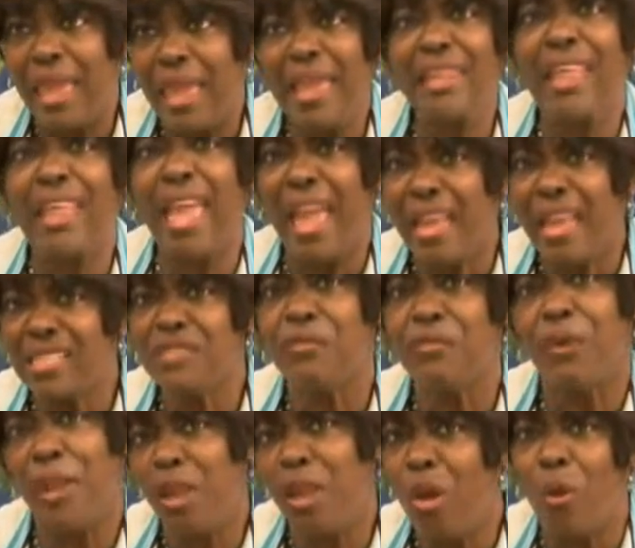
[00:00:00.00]
and ask
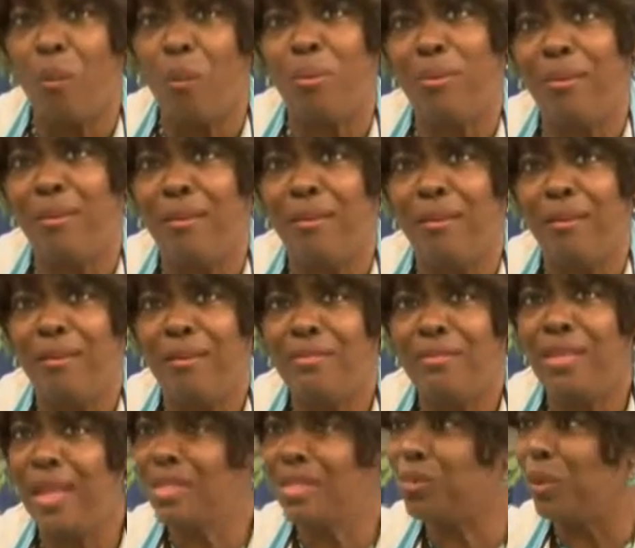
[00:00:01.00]
for help.
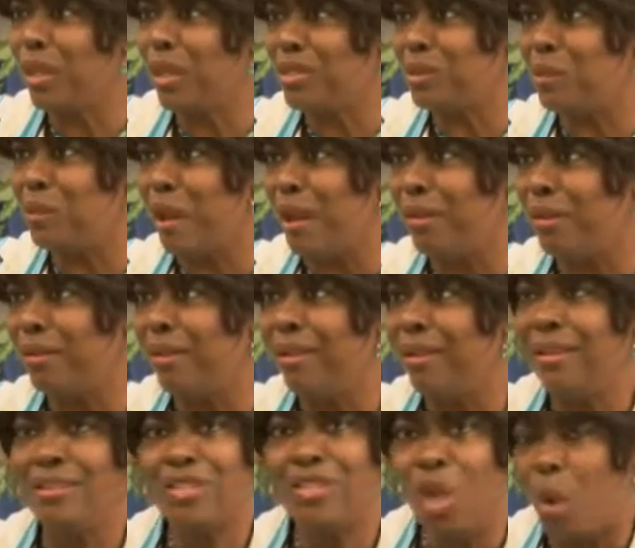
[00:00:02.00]
That's what it's about.
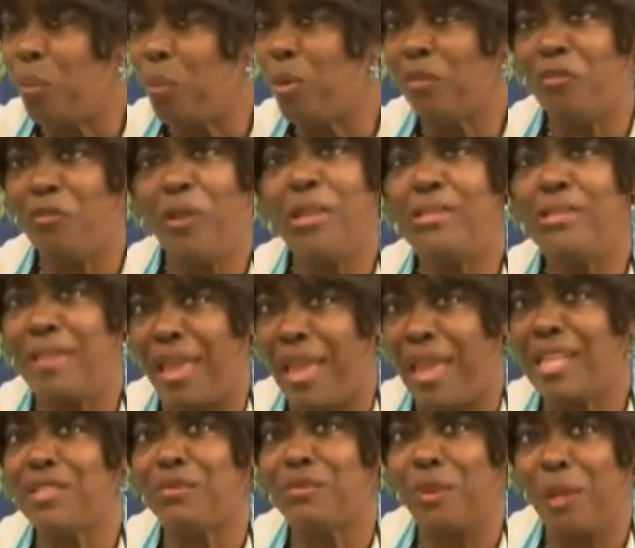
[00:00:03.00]
Don't be afraid to
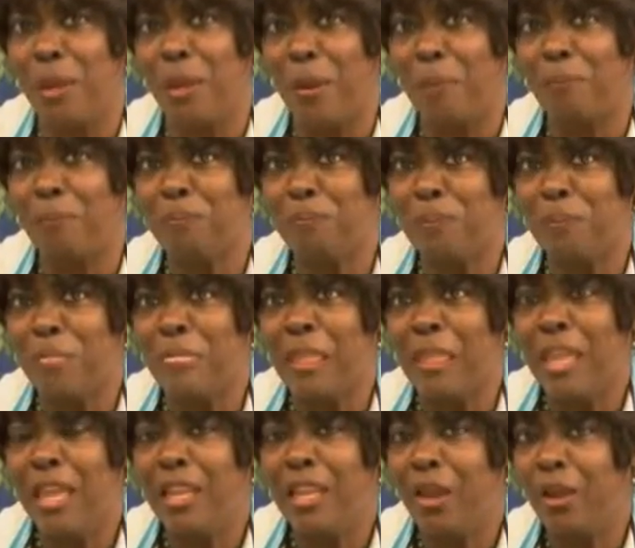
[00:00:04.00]
ask for help.
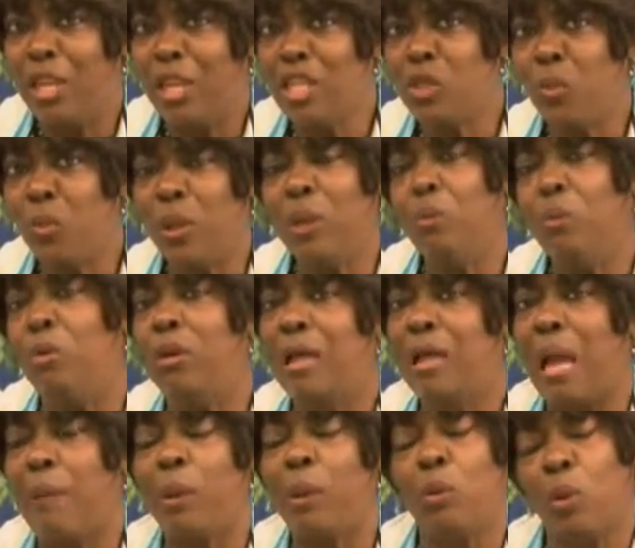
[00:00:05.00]
Now, each week we'll
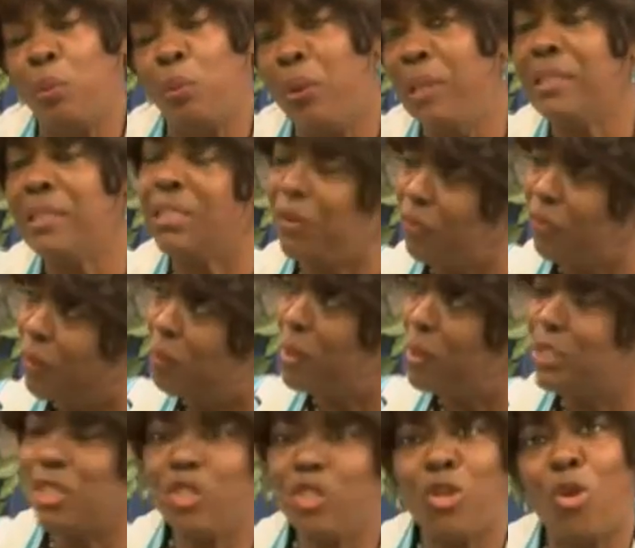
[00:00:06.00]
come and we'll bring different
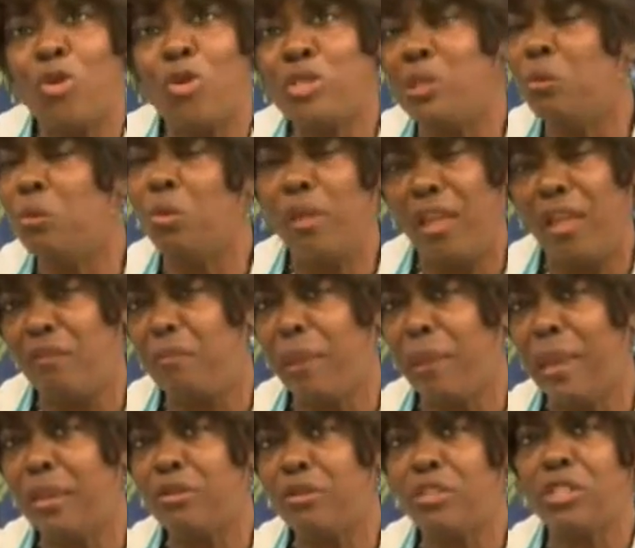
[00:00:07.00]
business owners, and we'll have
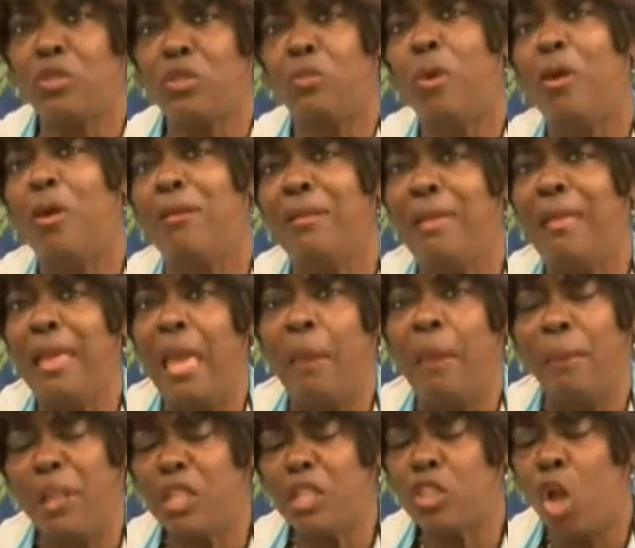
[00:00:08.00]
panels as well.
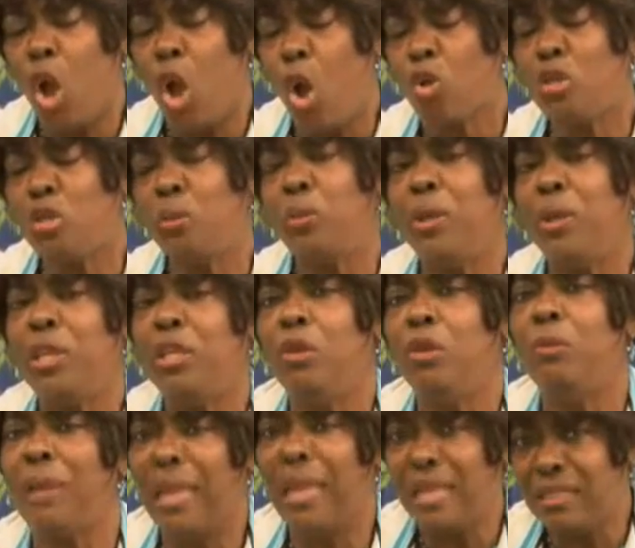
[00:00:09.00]
But it's all to bring
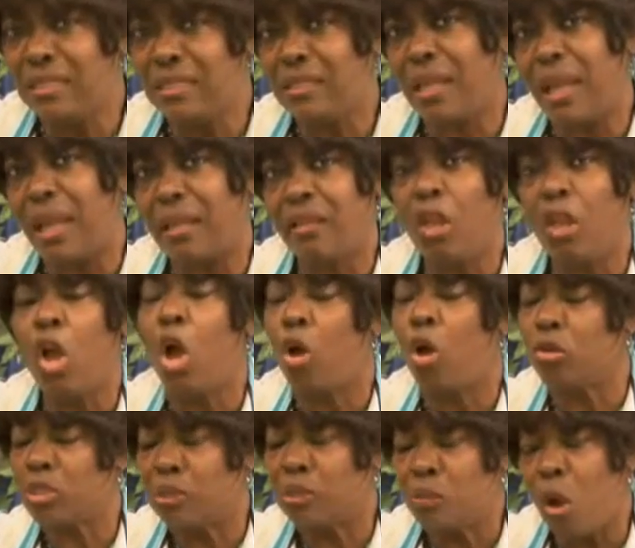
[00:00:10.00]
you insight
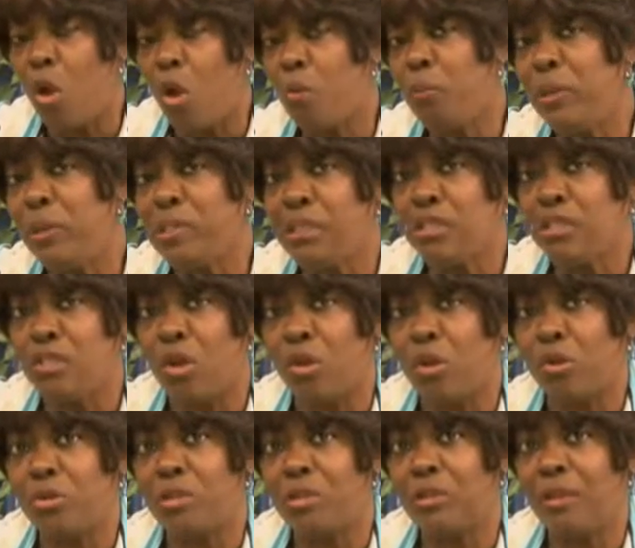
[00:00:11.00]
on small business
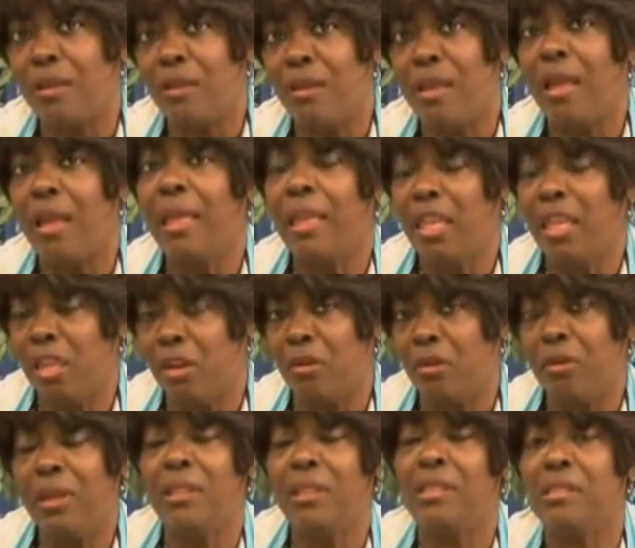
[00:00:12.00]
owners
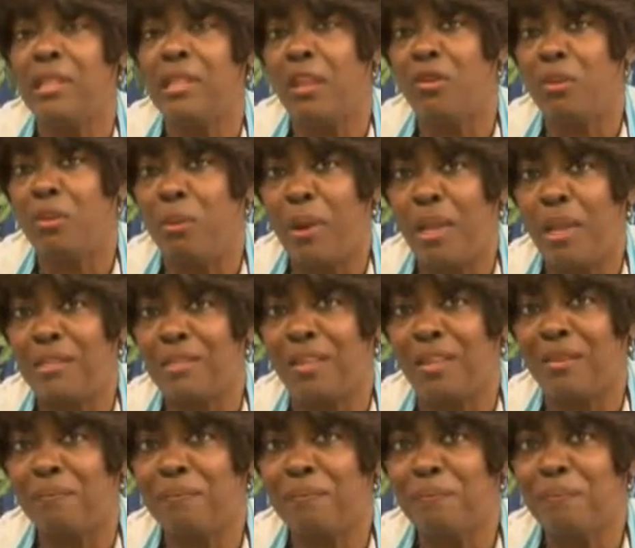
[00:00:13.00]
here in the state of
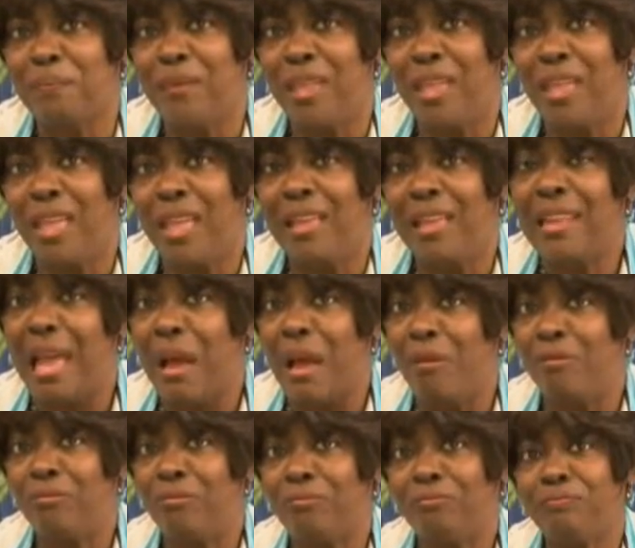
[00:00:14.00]
Nebraska. Now,